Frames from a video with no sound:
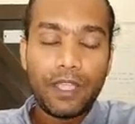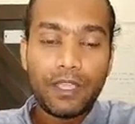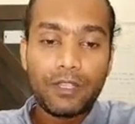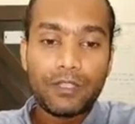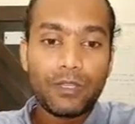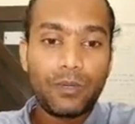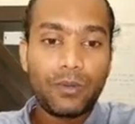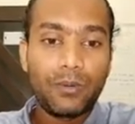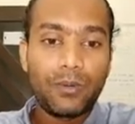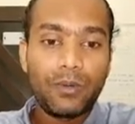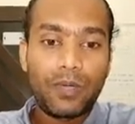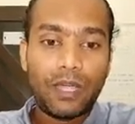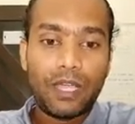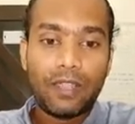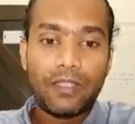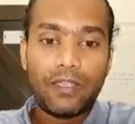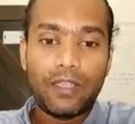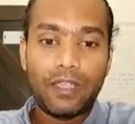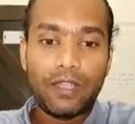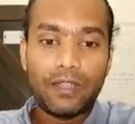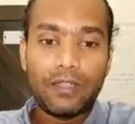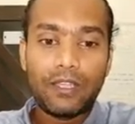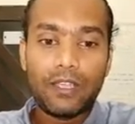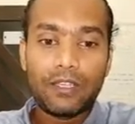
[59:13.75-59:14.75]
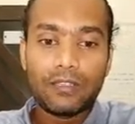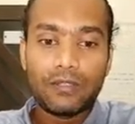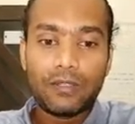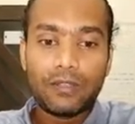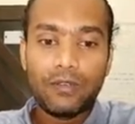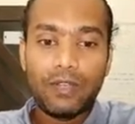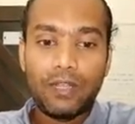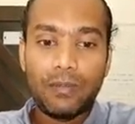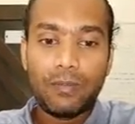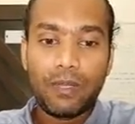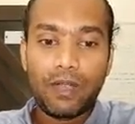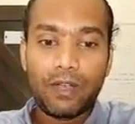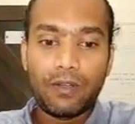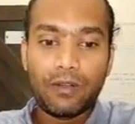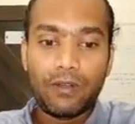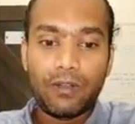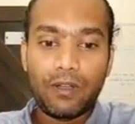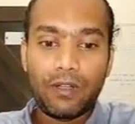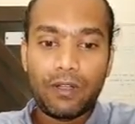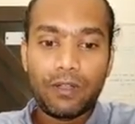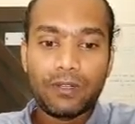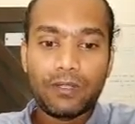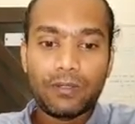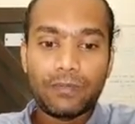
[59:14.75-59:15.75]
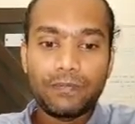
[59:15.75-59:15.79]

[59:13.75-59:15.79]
So I think it does really matter a lot.